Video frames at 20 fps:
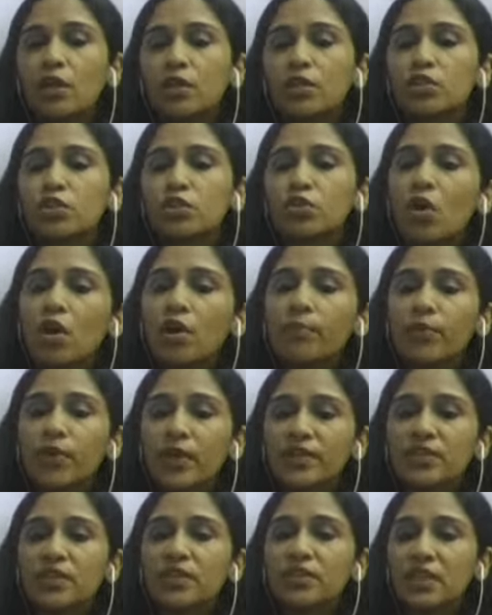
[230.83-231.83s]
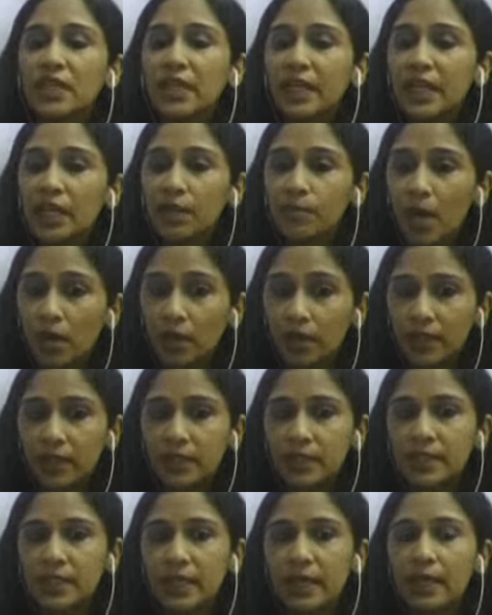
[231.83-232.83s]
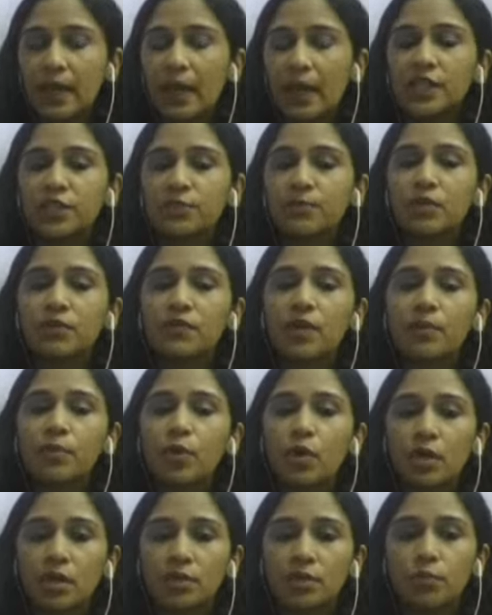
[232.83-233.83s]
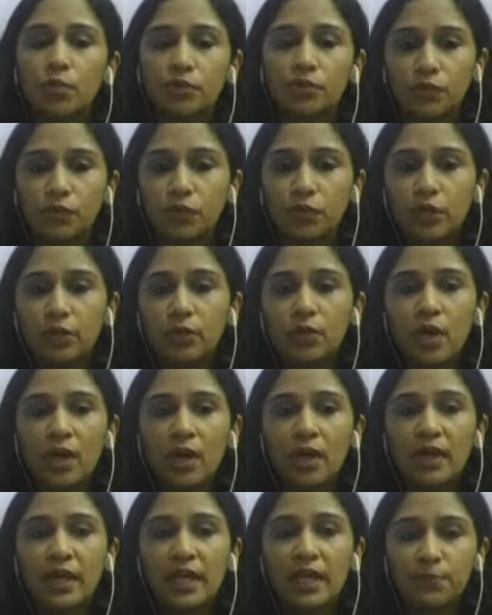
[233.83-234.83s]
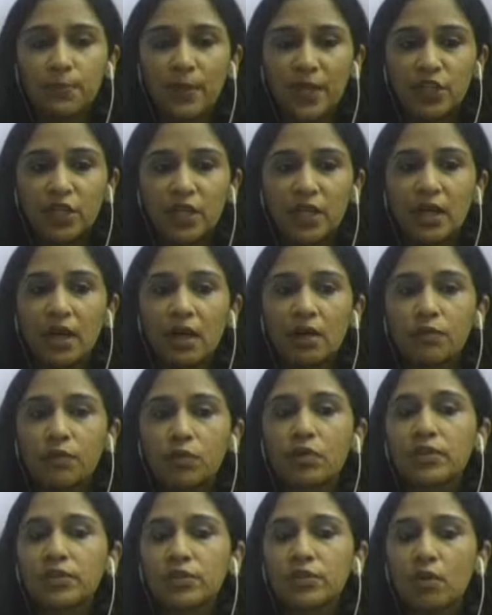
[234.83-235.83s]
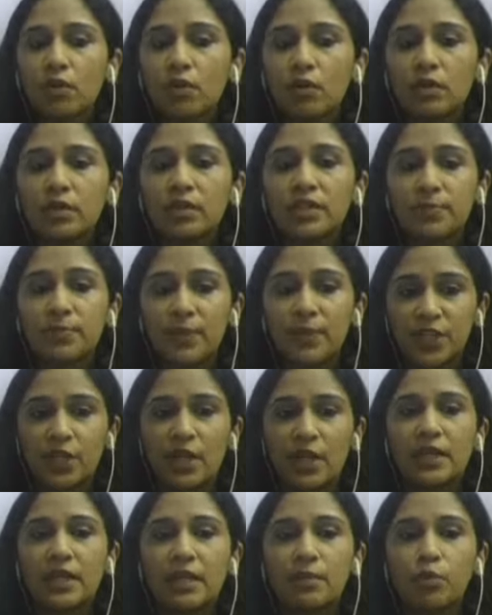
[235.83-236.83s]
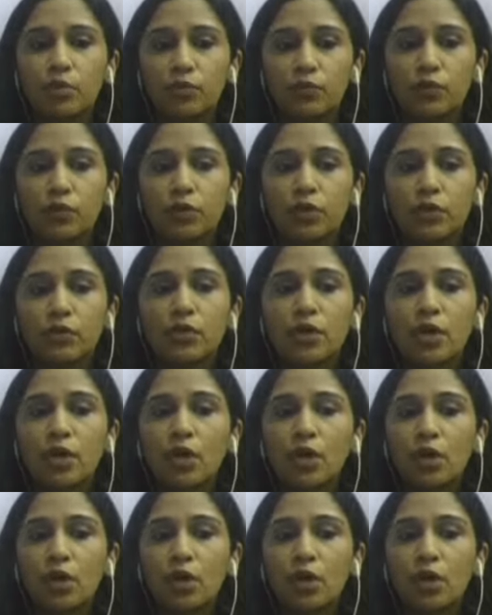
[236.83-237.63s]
strong presence in key markets, enhancement of our product portfolio, especially our focus on the specialty portfolio.